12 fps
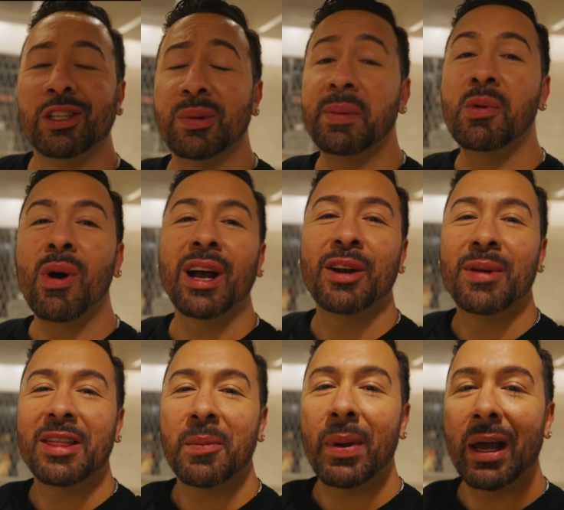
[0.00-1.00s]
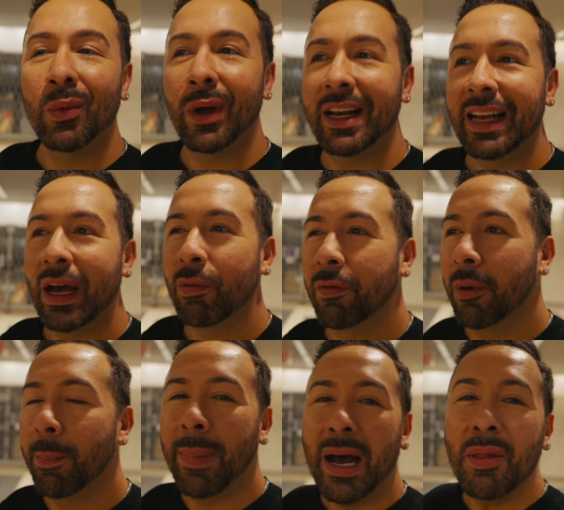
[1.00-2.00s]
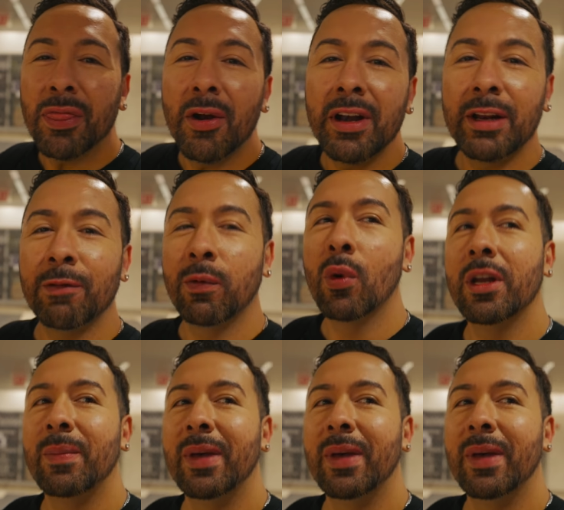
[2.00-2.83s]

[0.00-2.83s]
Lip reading: So we've been walking around the Pedway now for about 30 to 40